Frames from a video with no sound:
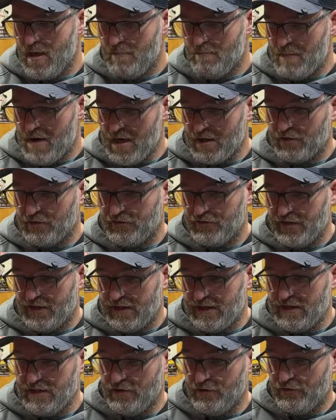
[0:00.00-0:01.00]
Michael said
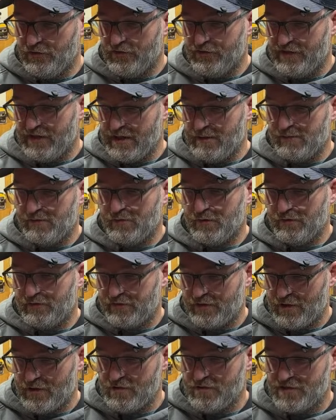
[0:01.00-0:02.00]
he uses the M12
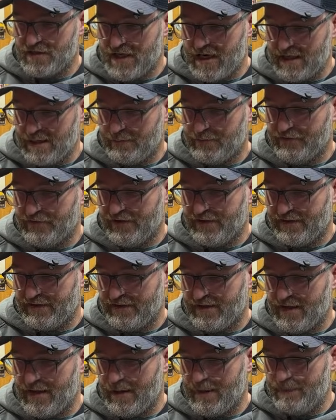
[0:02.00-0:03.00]
Surge 90% of the
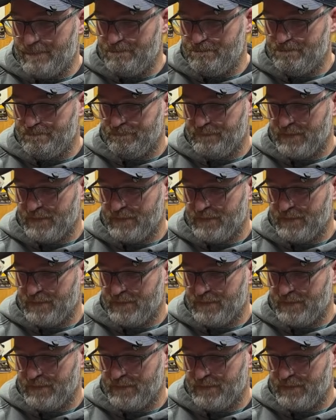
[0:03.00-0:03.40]
time.